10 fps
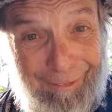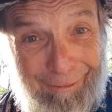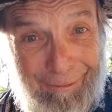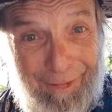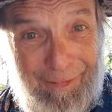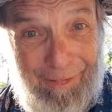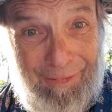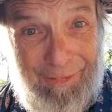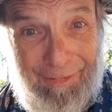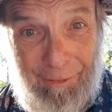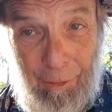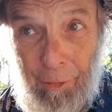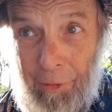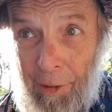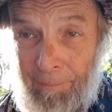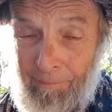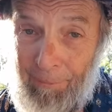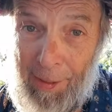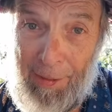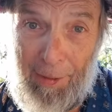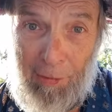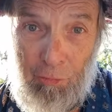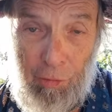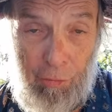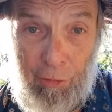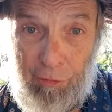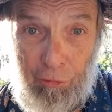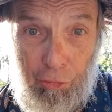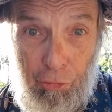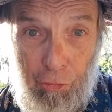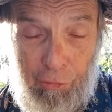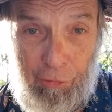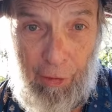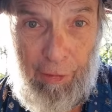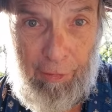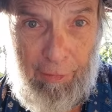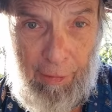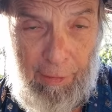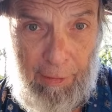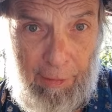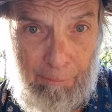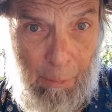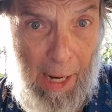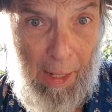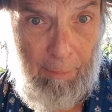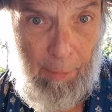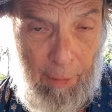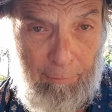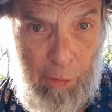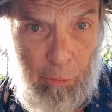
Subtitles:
Francis, oh yeah. And I drew this huge psychedelic map of the